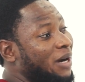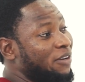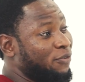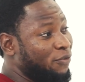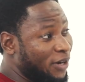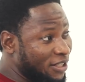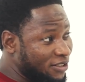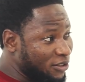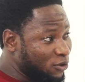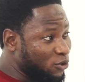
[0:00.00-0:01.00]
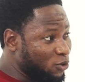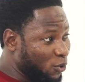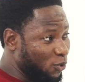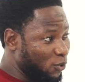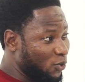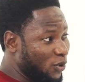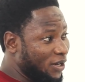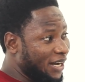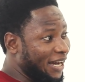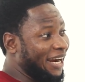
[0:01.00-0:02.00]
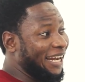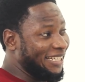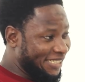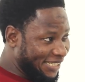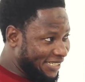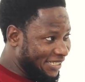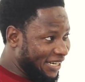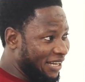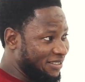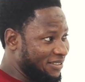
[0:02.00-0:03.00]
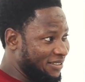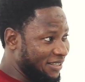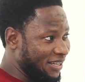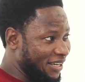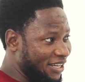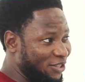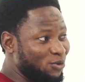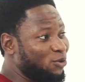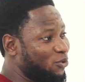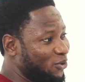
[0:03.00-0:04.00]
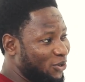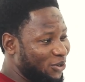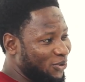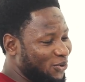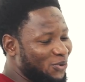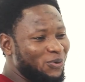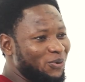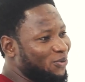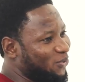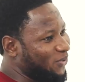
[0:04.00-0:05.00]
my first solo wow. that I did as a singer. It That's was lovely. Oh, it was